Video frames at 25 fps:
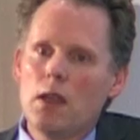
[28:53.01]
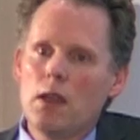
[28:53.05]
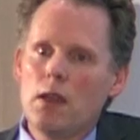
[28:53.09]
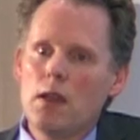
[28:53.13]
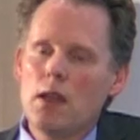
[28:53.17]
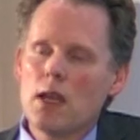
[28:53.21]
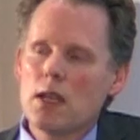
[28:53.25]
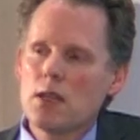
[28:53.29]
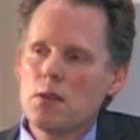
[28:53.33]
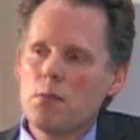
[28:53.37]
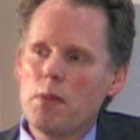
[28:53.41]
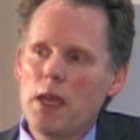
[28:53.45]

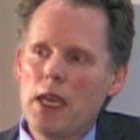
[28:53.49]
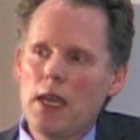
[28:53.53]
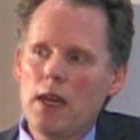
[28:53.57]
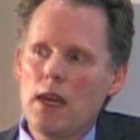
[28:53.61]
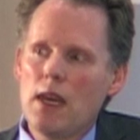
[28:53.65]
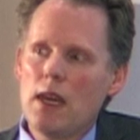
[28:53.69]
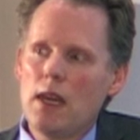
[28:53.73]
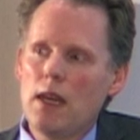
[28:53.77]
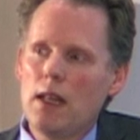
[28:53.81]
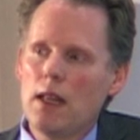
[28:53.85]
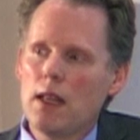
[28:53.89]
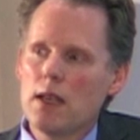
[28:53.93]
Doesn't make it
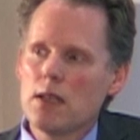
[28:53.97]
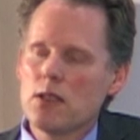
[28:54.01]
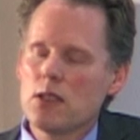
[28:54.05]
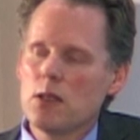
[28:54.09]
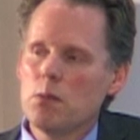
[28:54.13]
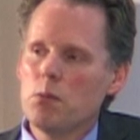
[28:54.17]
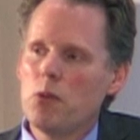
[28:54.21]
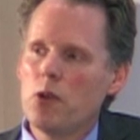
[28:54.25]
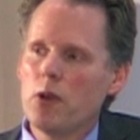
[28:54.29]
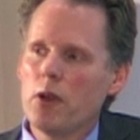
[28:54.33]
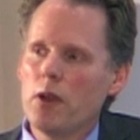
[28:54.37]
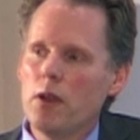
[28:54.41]
any less
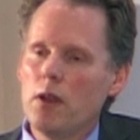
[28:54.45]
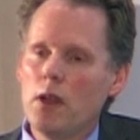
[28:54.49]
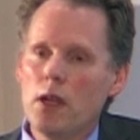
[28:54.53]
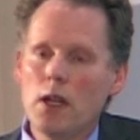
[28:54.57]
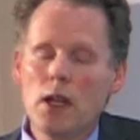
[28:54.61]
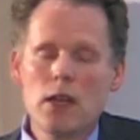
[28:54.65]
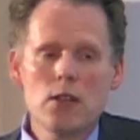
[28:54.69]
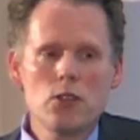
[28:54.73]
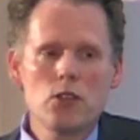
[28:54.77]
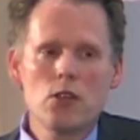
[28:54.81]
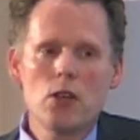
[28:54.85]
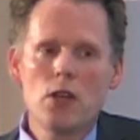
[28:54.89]
important,
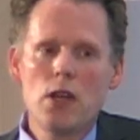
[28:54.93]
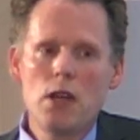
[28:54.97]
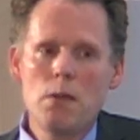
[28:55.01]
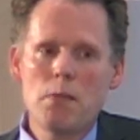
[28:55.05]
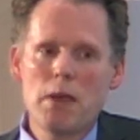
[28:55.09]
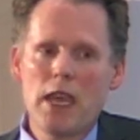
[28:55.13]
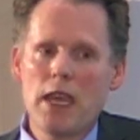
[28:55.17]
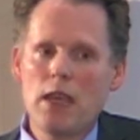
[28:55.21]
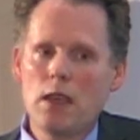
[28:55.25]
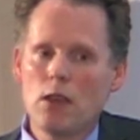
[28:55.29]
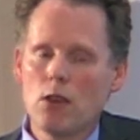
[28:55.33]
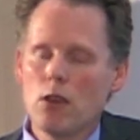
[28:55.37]
unless you're an
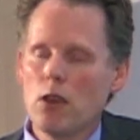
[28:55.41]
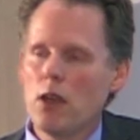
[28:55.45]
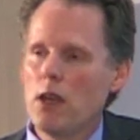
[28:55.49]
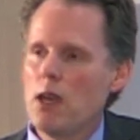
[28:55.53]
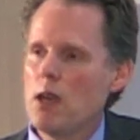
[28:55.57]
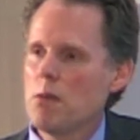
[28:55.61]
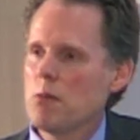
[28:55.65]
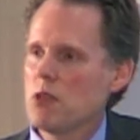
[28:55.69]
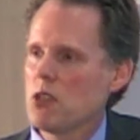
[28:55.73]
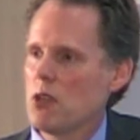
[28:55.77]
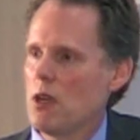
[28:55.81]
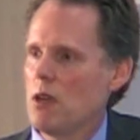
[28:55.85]
eBay or an
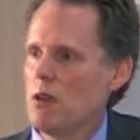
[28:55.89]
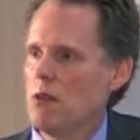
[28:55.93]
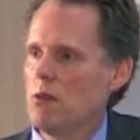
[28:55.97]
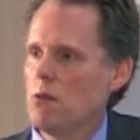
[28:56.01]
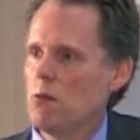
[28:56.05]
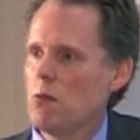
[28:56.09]
Amazon,